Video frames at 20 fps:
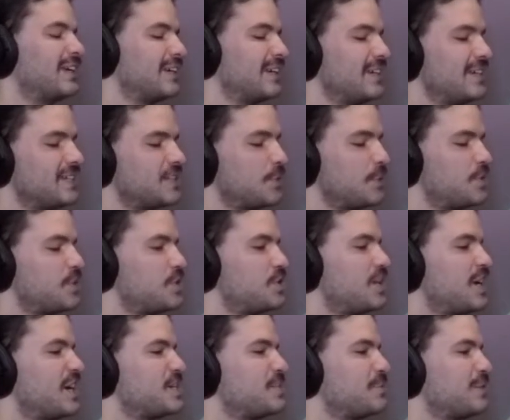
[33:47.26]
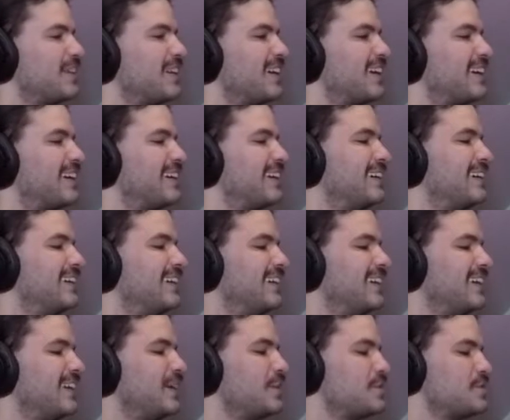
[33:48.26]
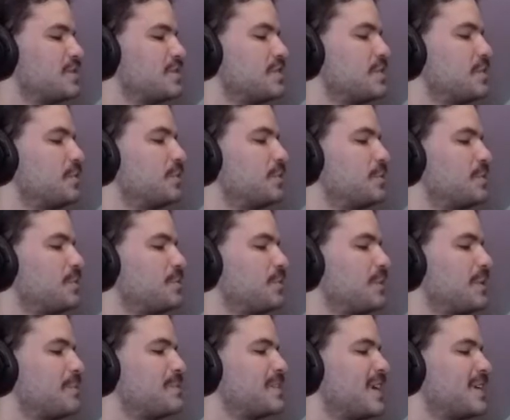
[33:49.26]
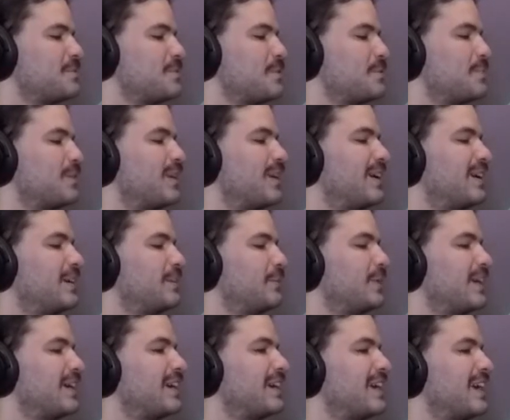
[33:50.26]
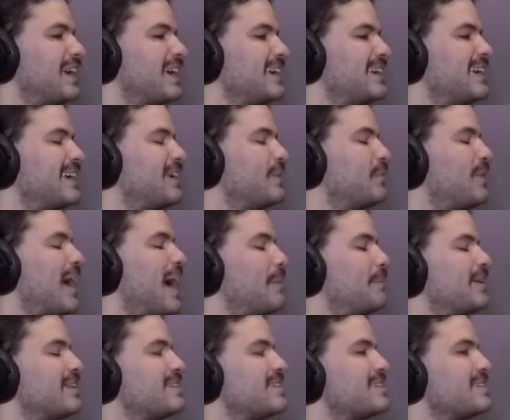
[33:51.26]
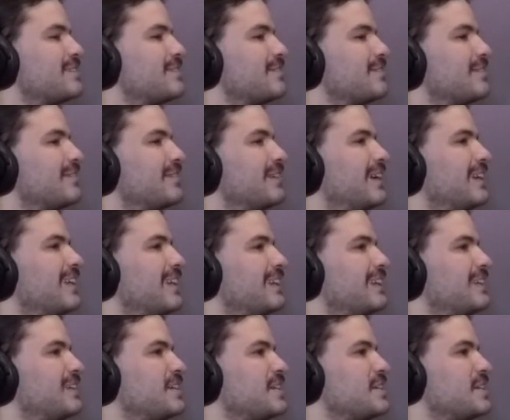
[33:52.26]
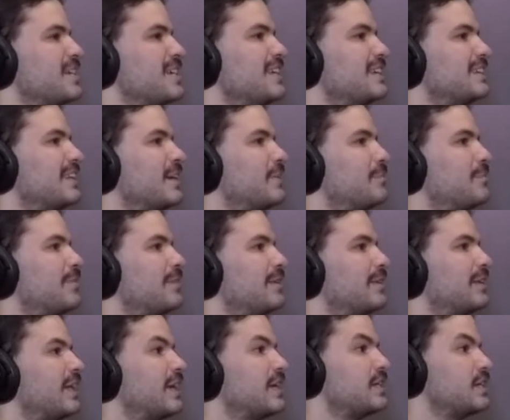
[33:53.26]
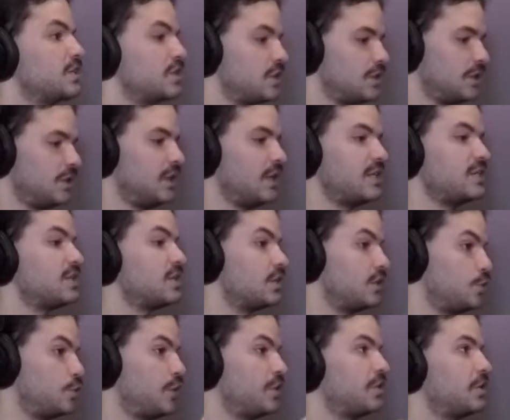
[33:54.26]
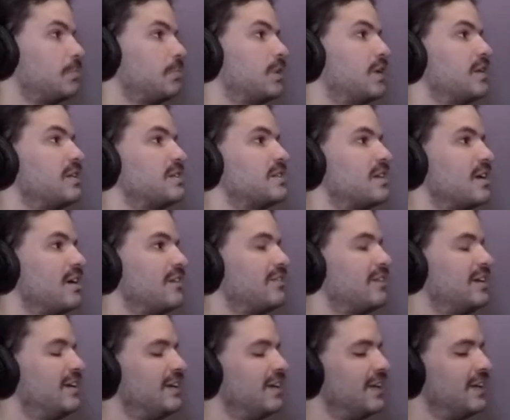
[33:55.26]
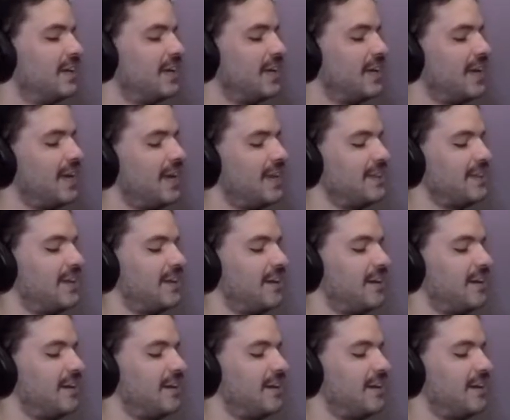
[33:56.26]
so Richard Chase would like, he was this dude who was just really obsessed with blood. He would like get rabbits and then just eat them, like just like drink their blood and stuff, and then